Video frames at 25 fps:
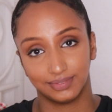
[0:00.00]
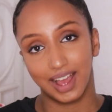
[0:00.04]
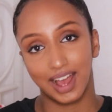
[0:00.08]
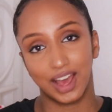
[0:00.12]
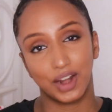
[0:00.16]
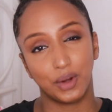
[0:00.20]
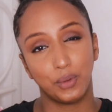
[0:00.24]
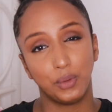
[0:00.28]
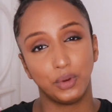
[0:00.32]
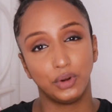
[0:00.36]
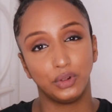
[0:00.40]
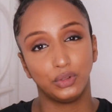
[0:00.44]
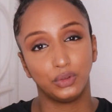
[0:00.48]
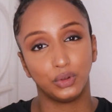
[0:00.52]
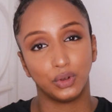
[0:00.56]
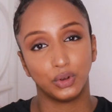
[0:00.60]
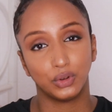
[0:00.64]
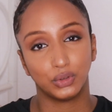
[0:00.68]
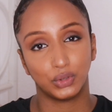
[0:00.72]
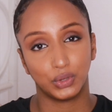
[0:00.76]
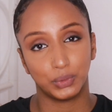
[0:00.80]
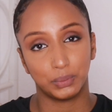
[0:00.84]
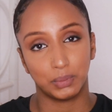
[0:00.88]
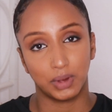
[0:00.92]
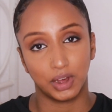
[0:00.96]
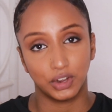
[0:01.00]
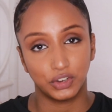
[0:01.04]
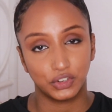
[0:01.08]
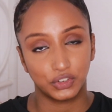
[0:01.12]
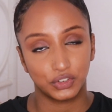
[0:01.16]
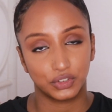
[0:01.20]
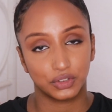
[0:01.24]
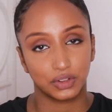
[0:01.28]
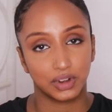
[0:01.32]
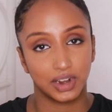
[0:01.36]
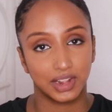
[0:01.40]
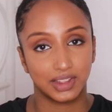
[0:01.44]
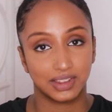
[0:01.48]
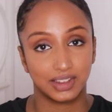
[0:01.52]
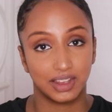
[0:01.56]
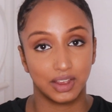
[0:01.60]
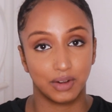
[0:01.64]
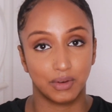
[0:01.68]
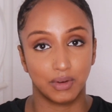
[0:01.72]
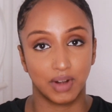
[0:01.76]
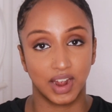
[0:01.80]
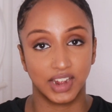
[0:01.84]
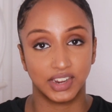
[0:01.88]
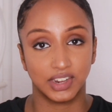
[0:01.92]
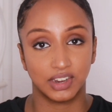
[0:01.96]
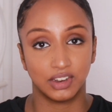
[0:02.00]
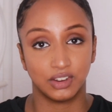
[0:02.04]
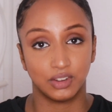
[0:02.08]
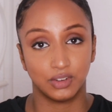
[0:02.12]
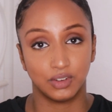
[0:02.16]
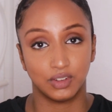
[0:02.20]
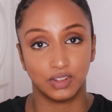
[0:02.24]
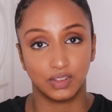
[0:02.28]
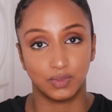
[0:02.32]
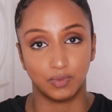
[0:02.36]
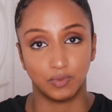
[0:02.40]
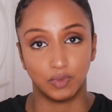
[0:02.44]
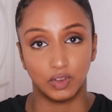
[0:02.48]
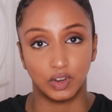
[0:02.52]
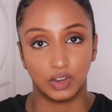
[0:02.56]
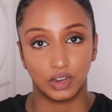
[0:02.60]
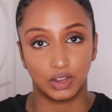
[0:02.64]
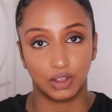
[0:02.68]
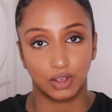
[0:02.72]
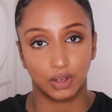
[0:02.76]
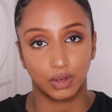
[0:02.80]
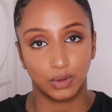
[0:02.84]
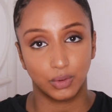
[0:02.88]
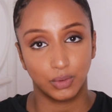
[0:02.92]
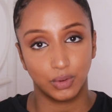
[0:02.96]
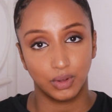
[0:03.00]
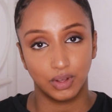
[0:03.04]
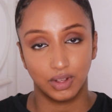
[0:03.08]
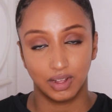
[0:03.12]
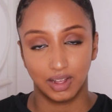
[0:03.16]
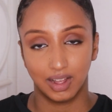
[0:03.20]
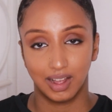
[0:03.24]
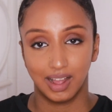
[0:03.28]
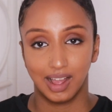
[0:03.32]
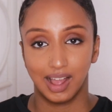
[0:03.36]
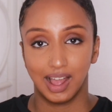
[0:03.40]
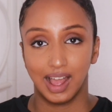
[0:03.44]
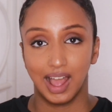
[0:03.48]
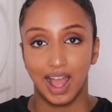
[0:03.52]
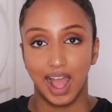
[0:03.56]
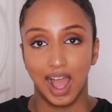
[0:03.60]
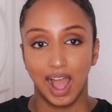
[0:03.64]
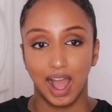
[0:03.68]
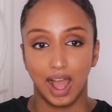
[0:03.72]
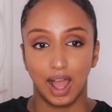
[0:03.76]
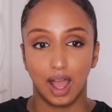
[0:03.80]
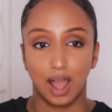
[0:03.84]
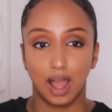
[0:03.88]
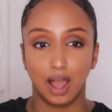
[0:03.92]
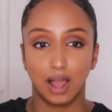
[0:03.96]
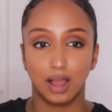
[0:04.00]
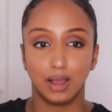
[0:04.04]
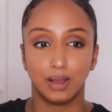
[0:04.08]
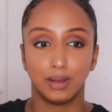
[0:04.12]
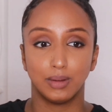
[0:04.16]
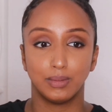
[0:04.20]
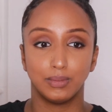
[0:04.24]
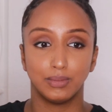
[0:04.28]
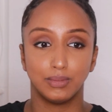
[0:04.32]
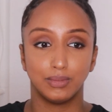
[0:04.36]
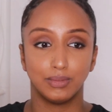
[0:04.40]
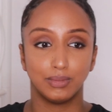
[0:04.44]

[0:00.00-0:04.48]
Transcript: I don't want to talk too much, so let's get right into this video. A